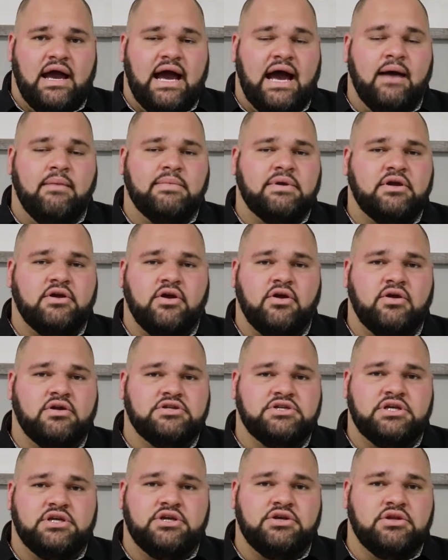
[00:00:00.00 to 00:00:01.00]
I'm
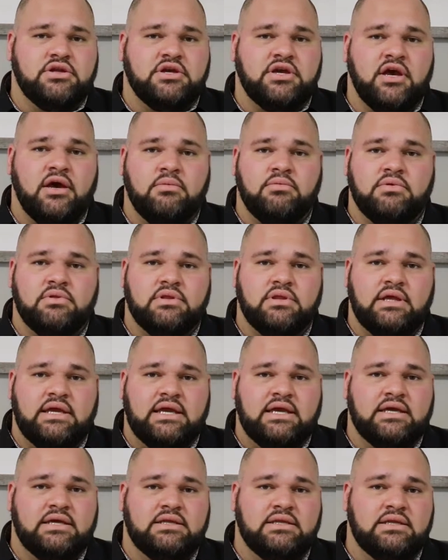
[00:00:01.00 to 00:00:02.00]
encouraging you to come
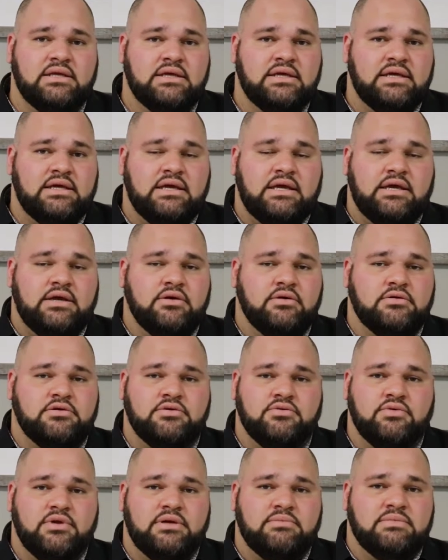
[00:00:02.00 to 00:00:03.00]
in here
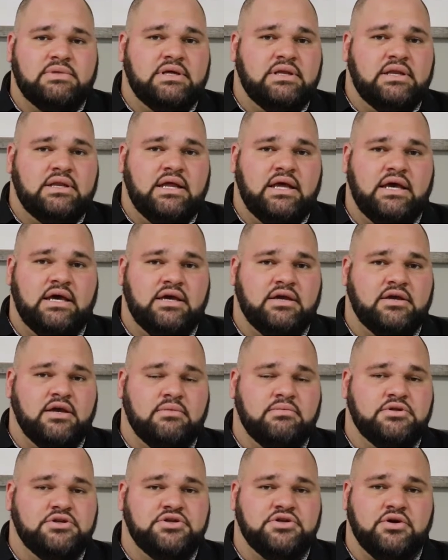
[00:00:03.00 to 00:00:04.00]
to Remnant, uh,
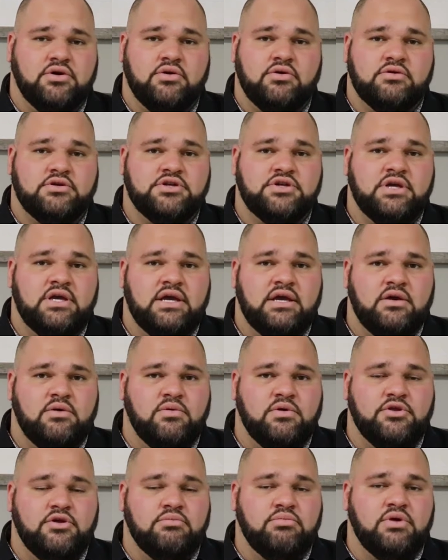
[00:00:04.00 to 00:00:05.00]
come to church
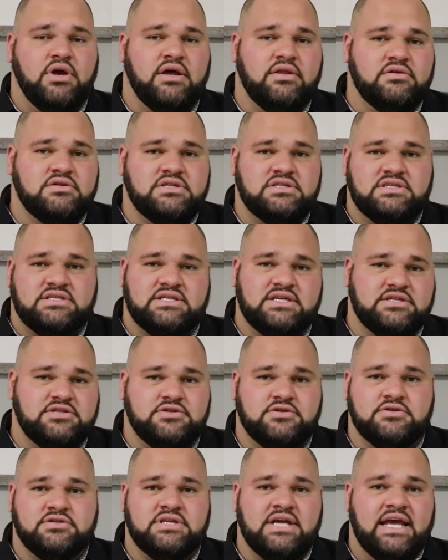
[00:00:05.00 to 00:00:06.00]
with your brothers and
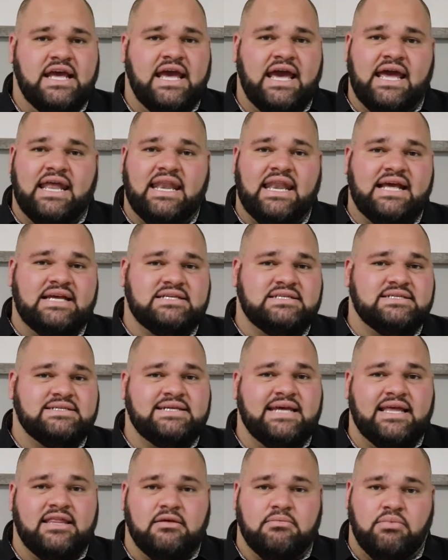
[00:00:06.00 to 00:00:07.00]
sisters, and let's
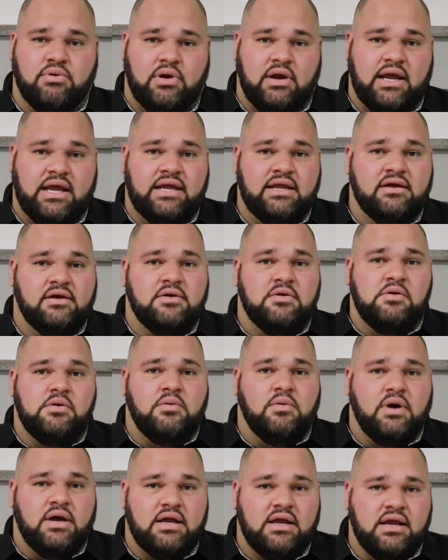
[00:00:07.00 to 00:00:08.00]
celebrate
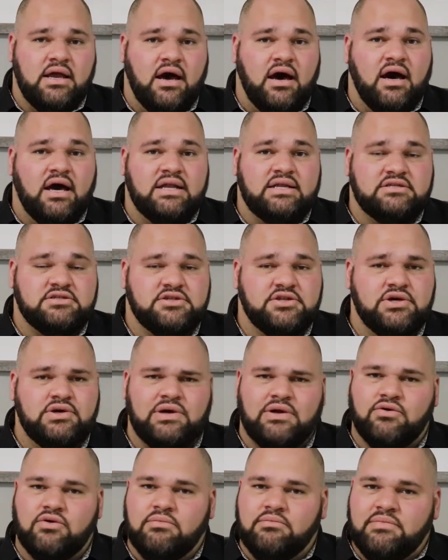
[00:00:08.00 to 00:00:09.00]
what God is
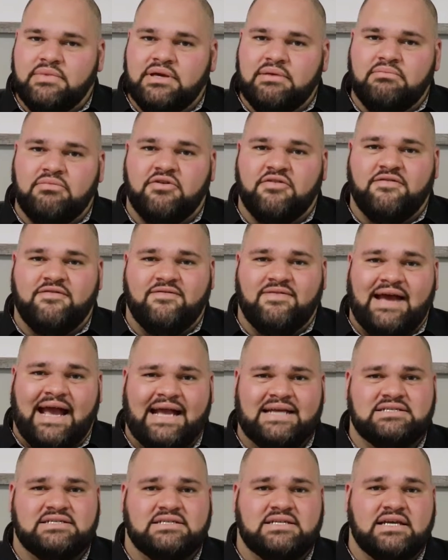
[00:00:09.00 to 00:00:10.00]
doing. Remember,
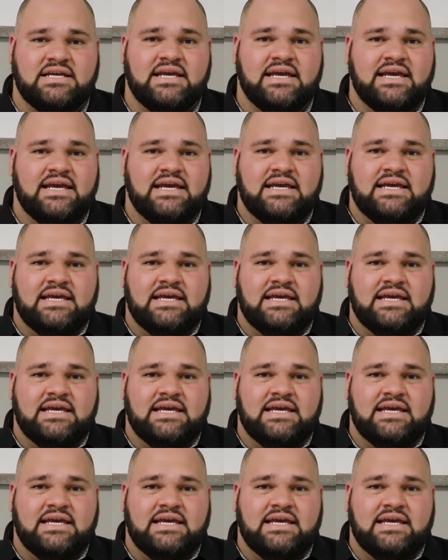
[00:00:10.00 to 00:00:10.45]
fasting